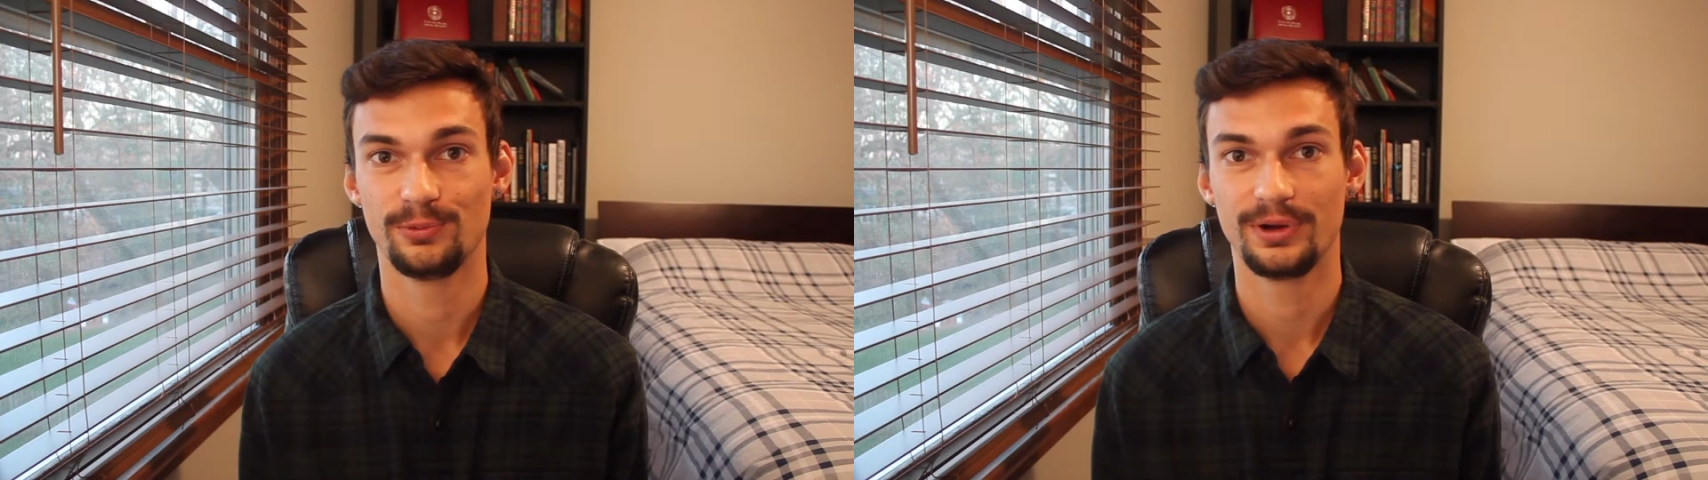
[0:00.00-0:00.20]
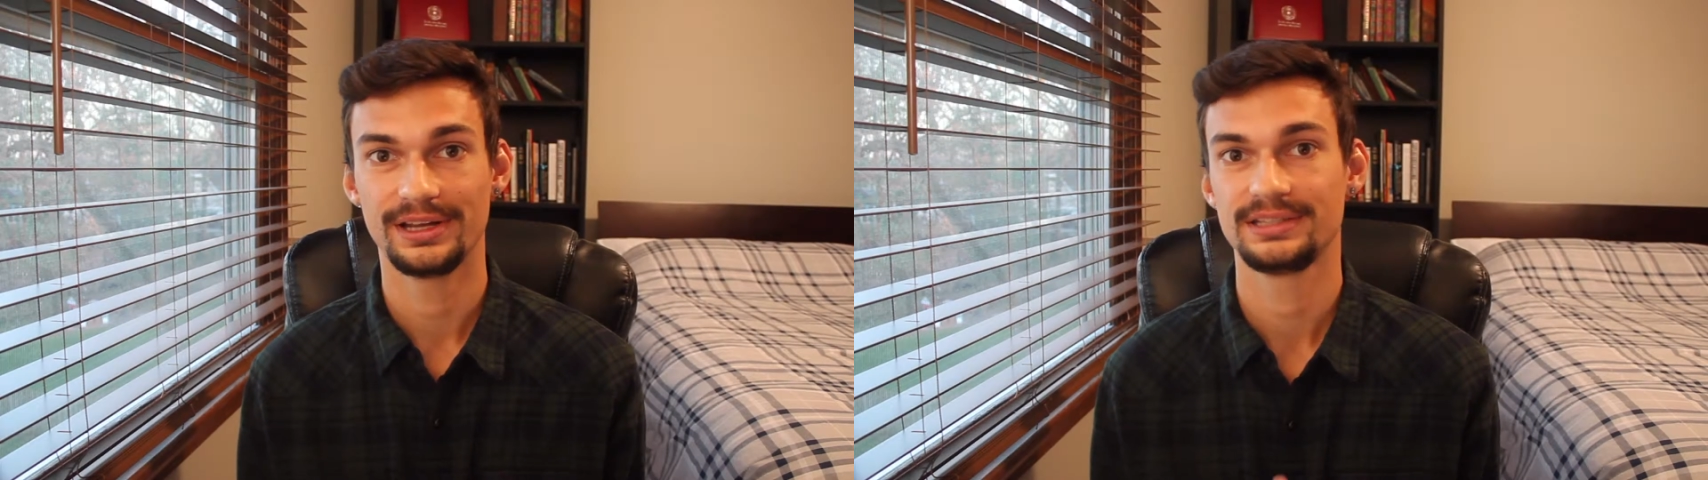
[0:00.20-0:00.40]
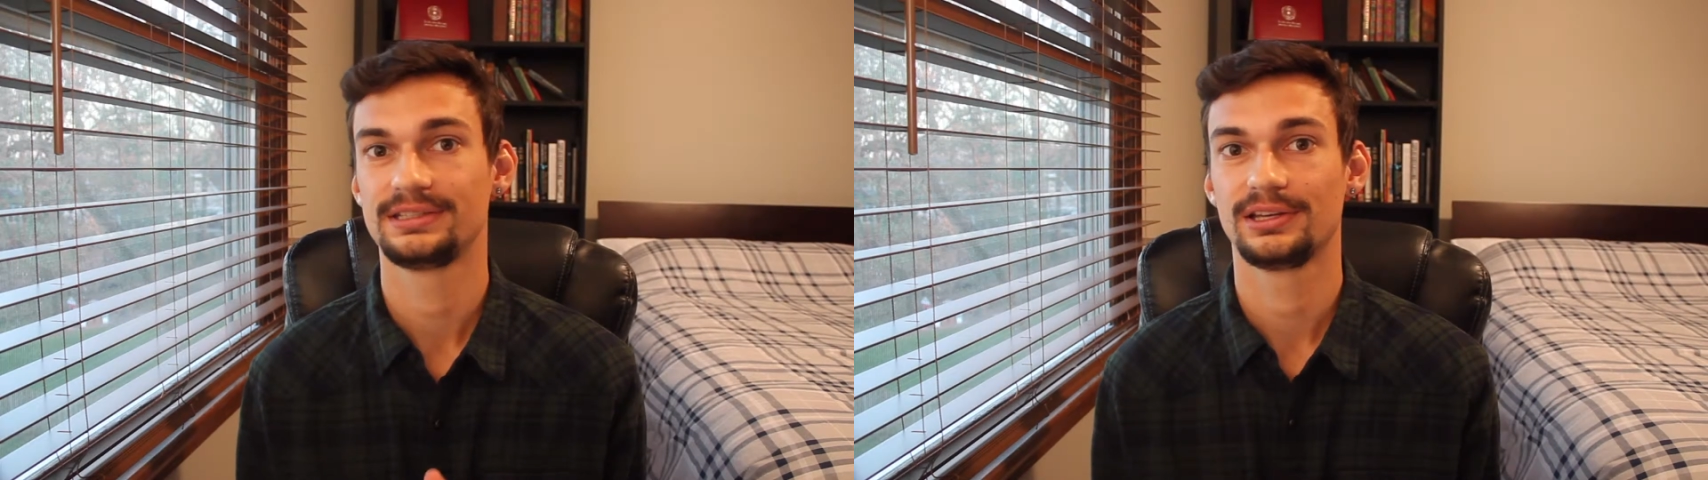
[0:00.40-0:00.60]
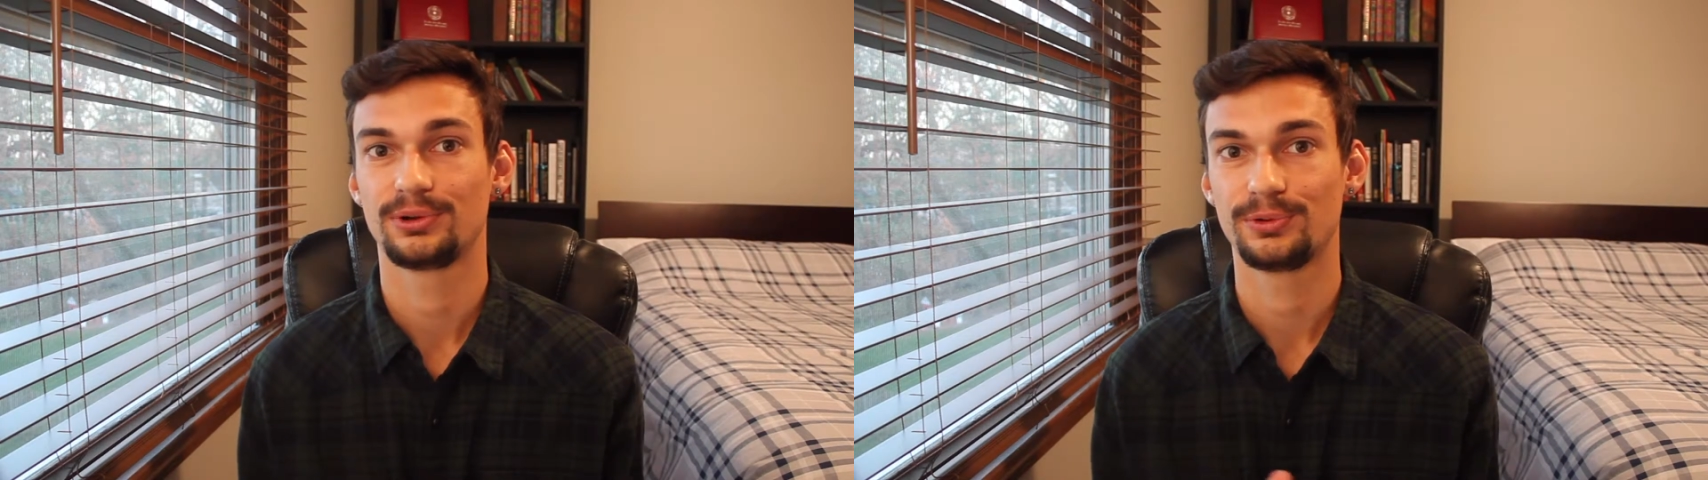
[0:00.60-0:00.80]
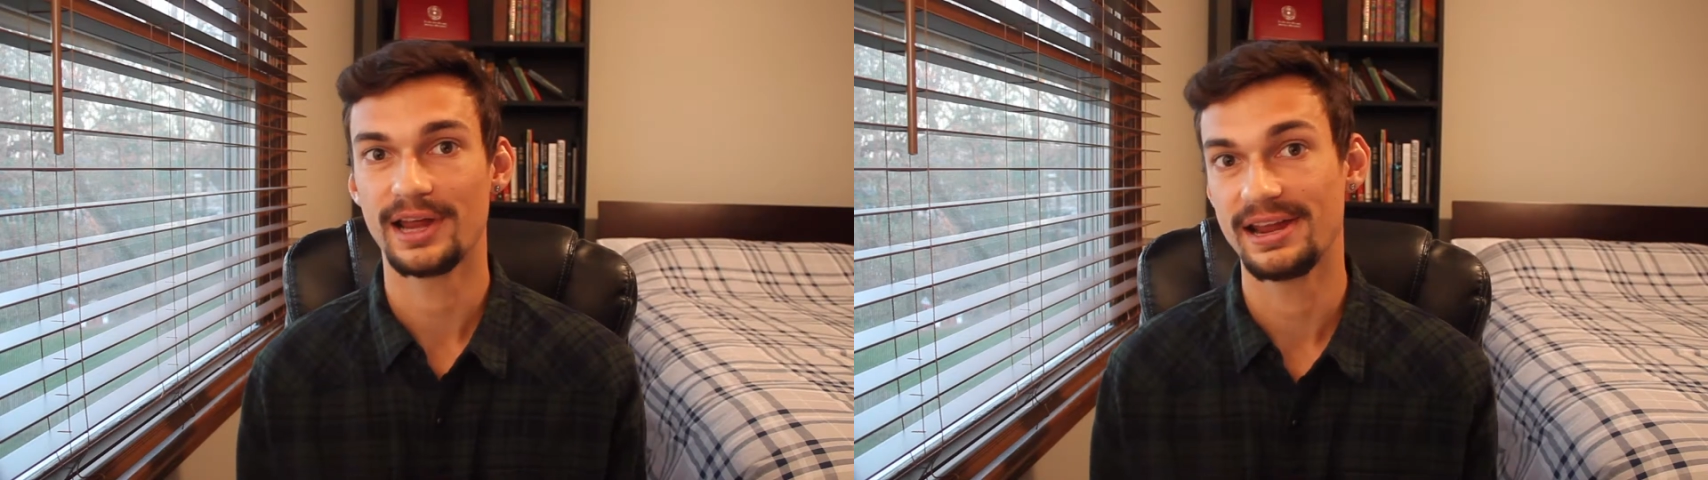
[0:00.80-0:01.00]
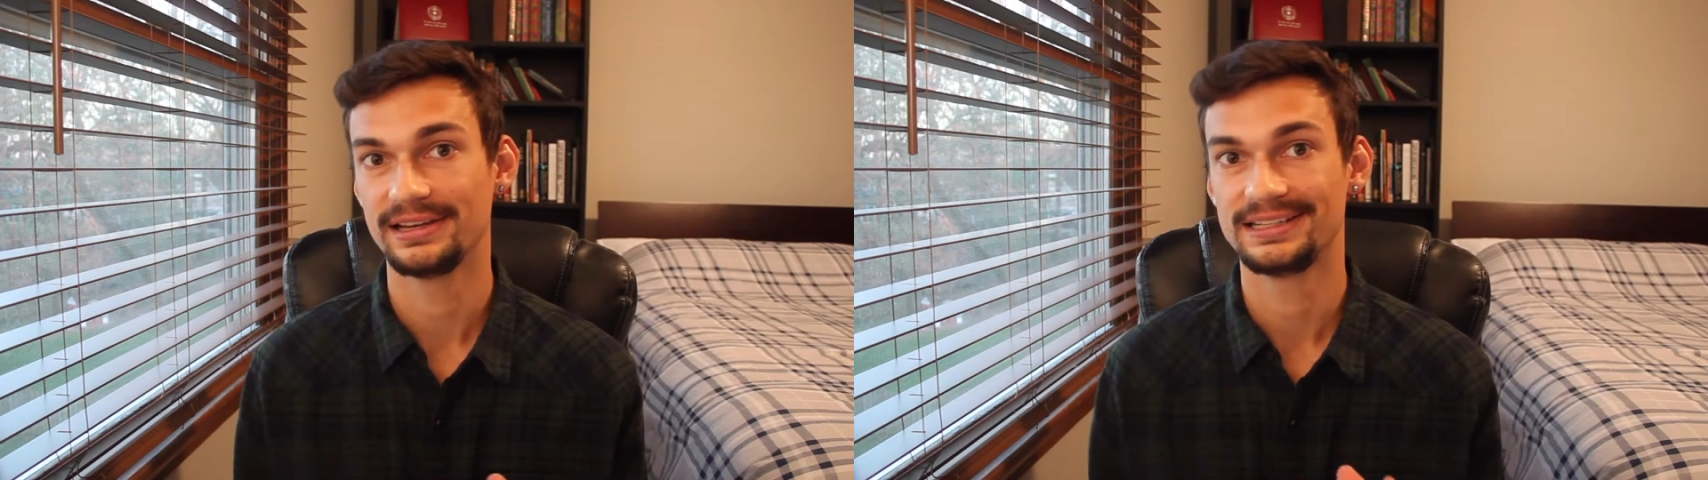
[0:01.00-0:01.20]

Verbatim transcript: ways to create